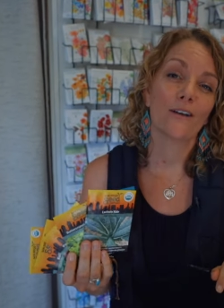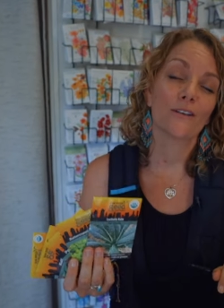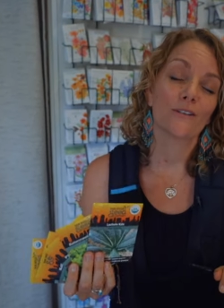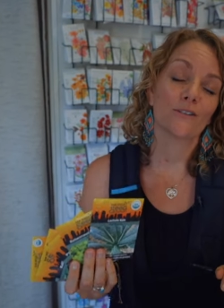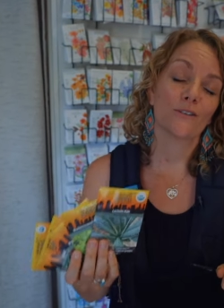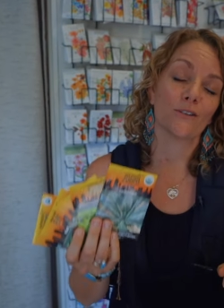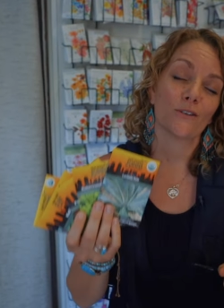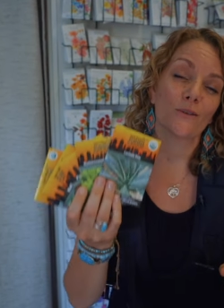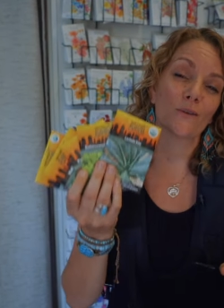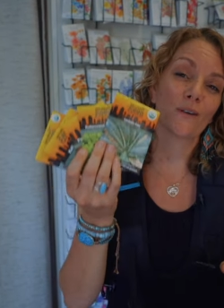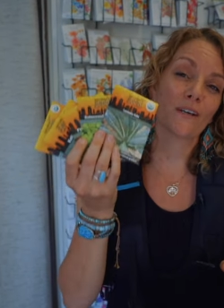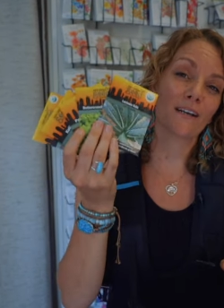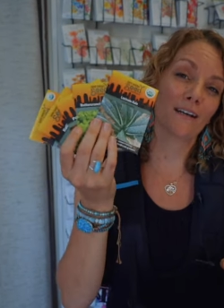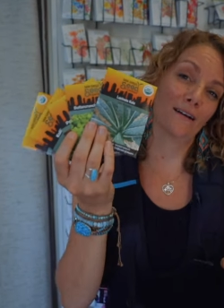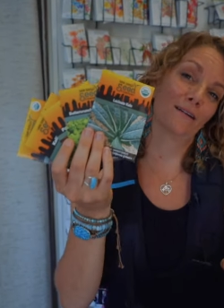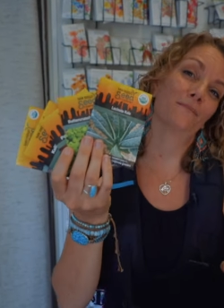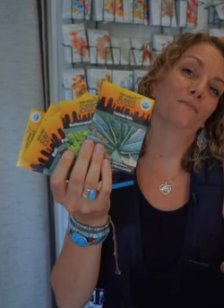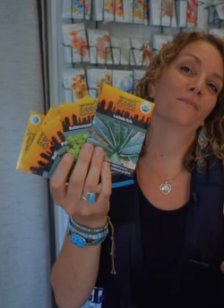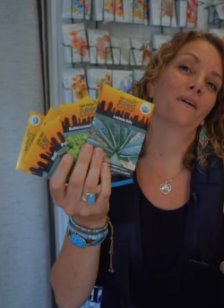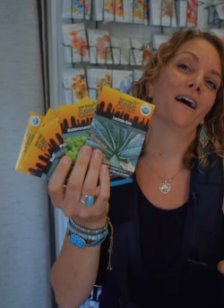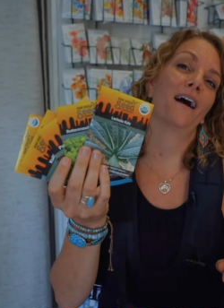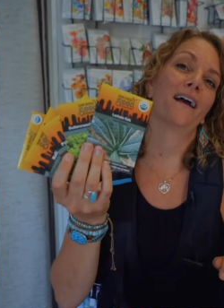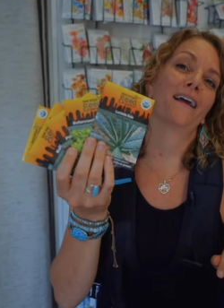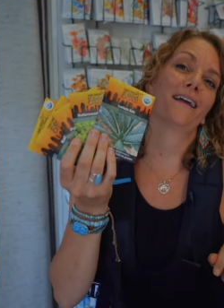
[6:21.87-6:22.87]
so you can
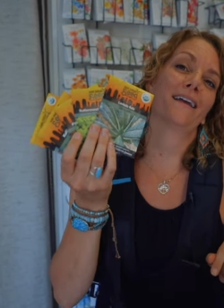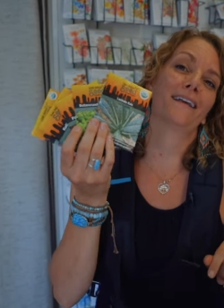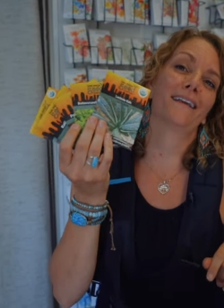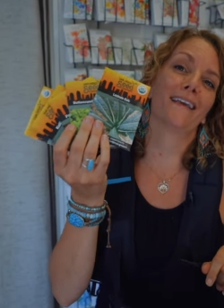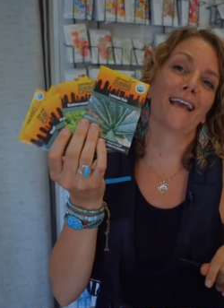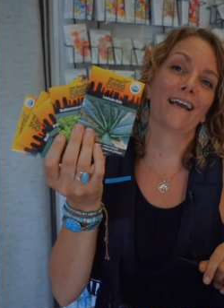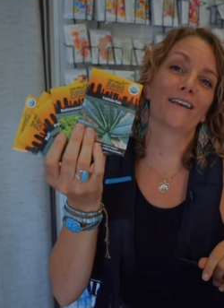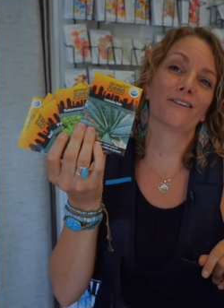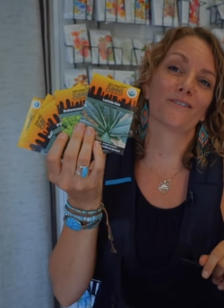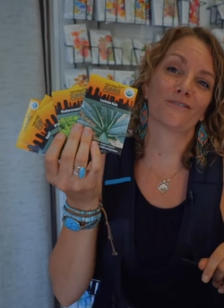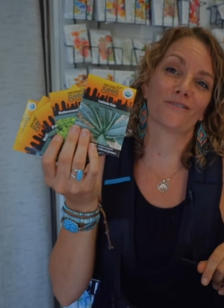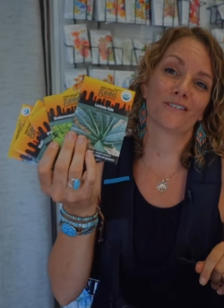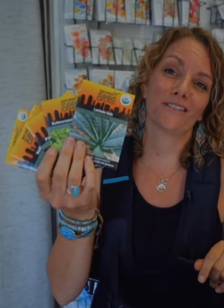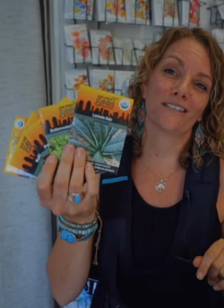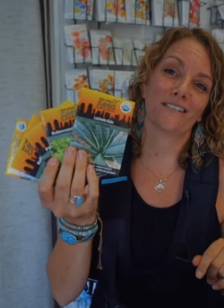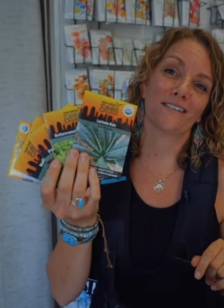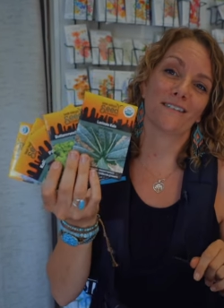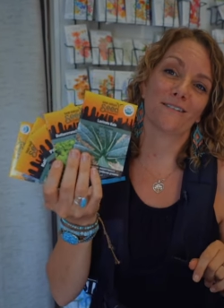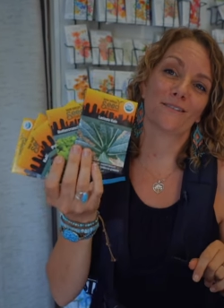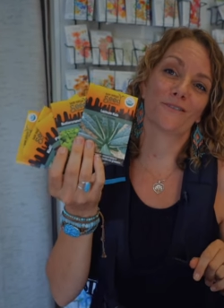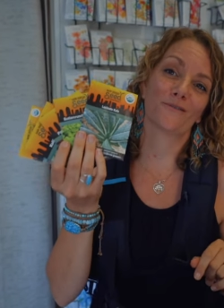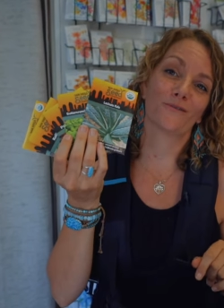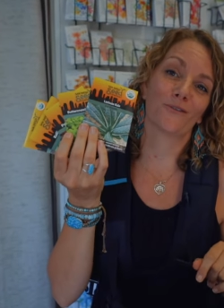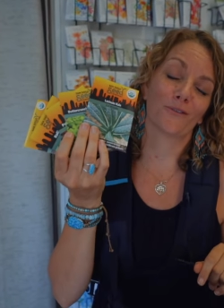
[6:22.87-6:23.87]
come by and get your
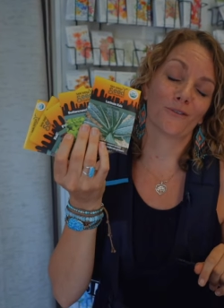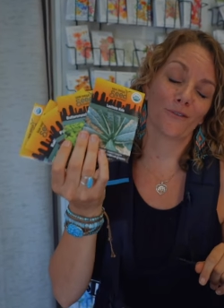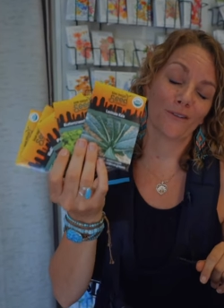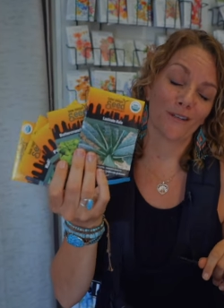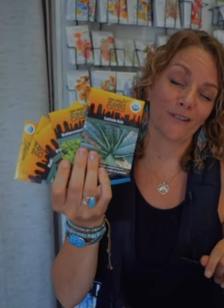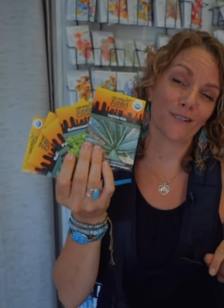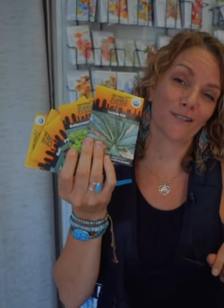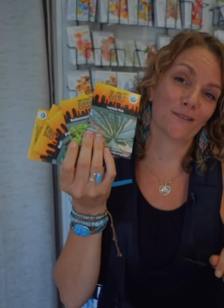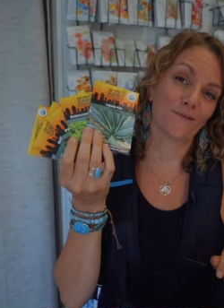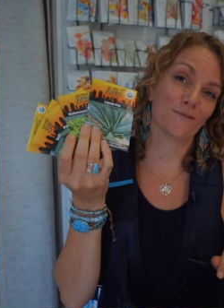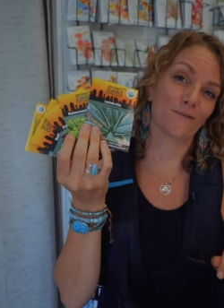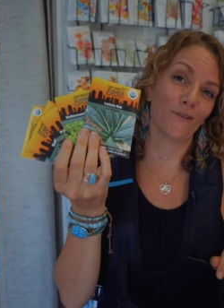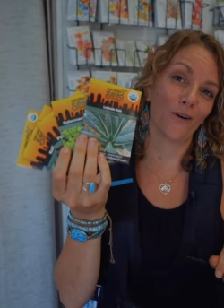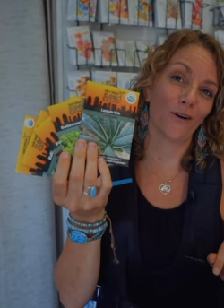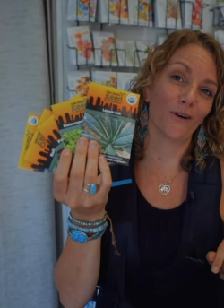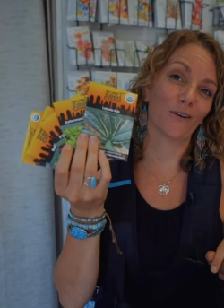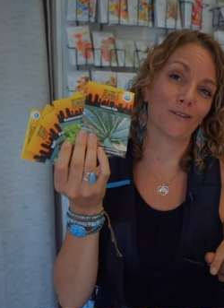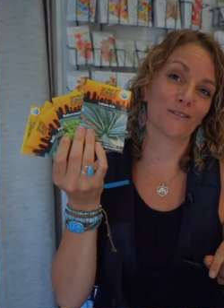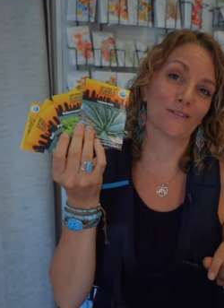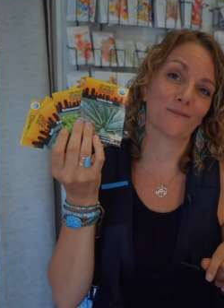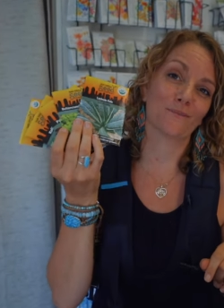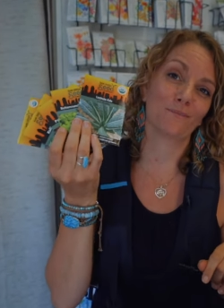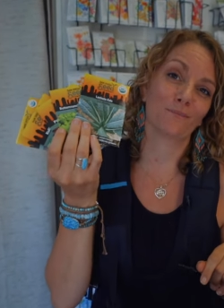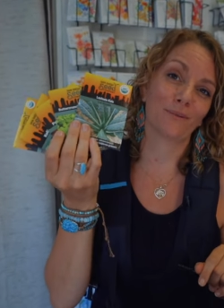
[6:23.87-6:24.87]
seeds for this
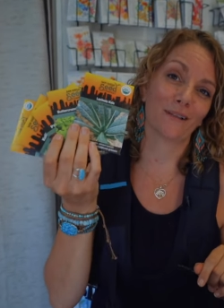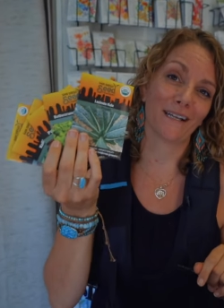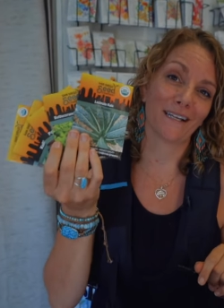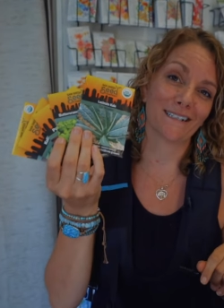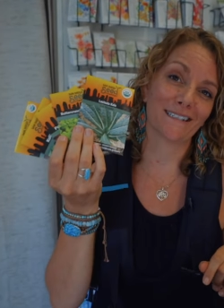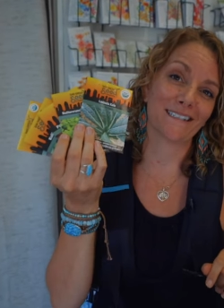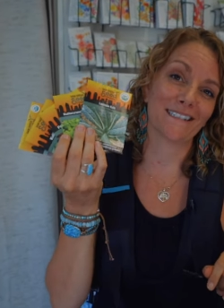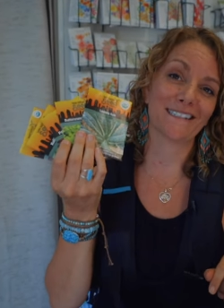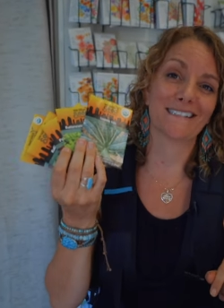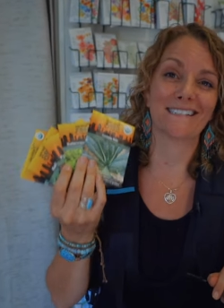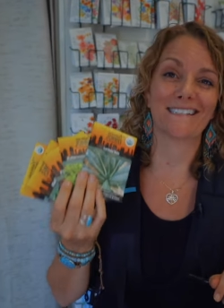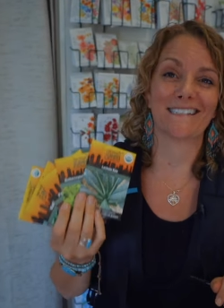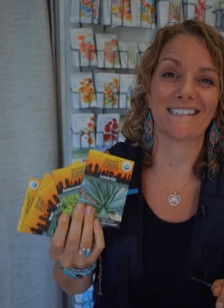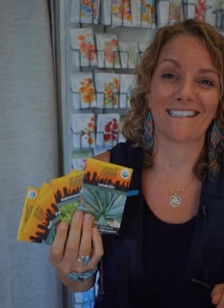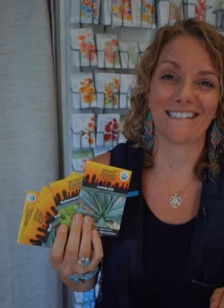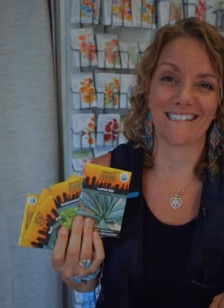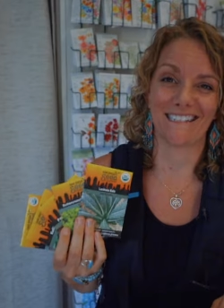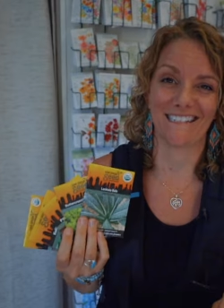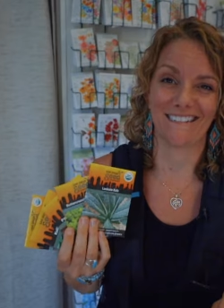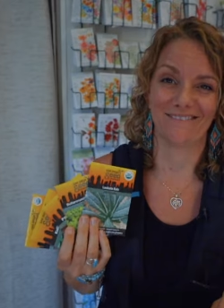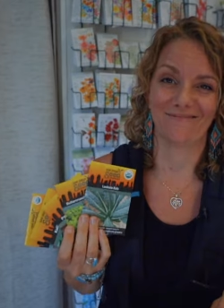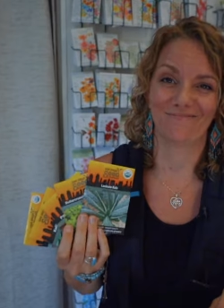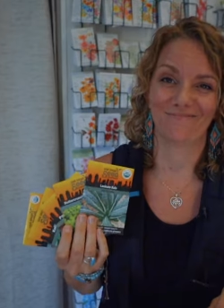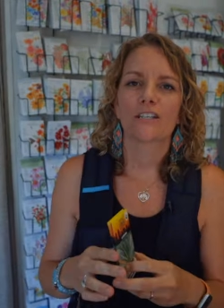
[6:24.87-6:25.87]
fall's planting
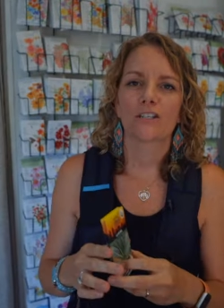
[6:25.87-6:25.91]
season.